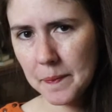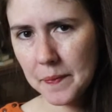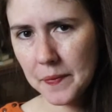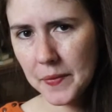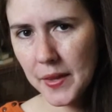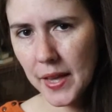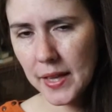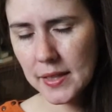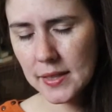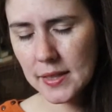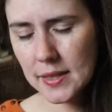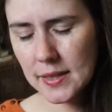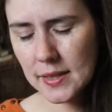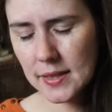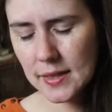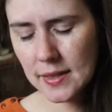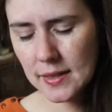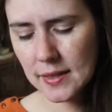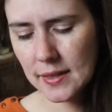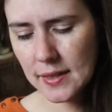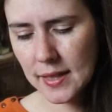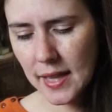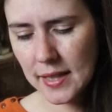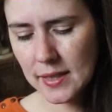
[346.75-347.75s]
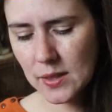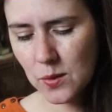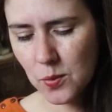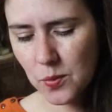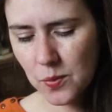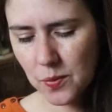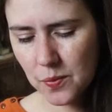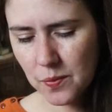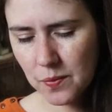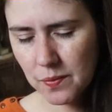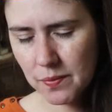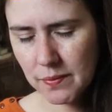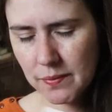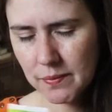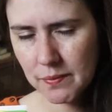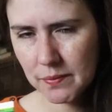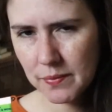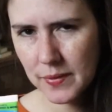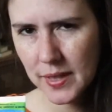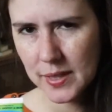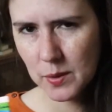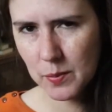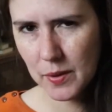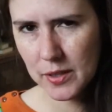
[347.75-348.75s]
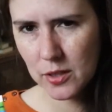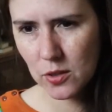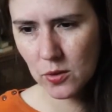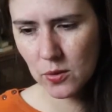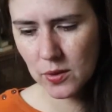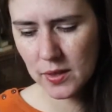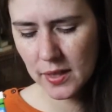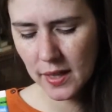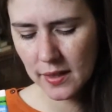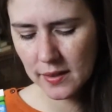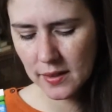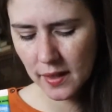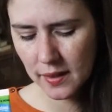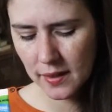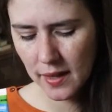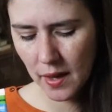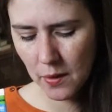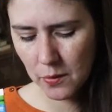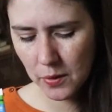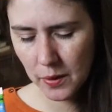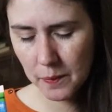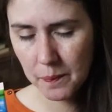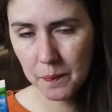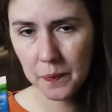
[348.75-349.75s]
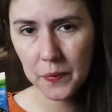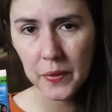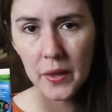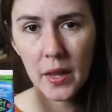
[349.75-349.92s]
that's my 2 cents on that one.